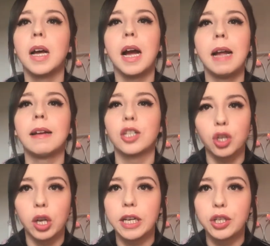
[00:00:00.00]
eyelash
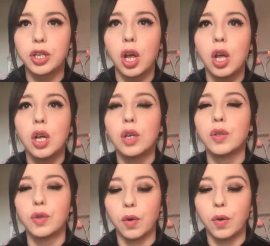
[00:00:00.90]
knowledge.
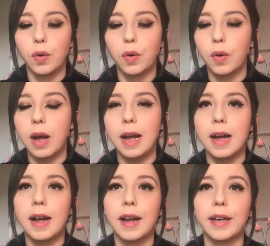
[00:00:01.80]
So
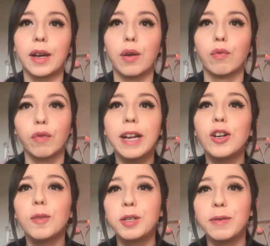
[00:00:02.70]
I really
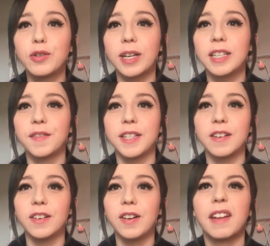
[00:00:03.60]
hope you enjoyed this
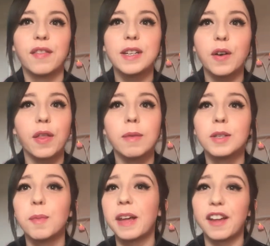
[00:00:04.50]
video. Give the video a
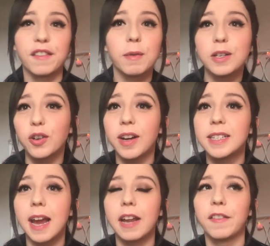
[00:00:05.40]
thumbs up if you
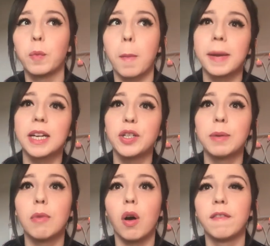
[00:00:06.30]
enjoyed it and if you want me to
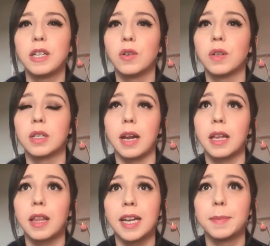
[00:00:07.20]
do more videos
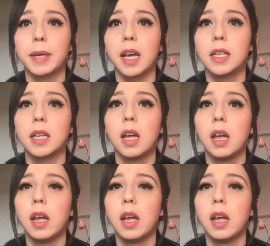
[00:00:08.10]
like this, because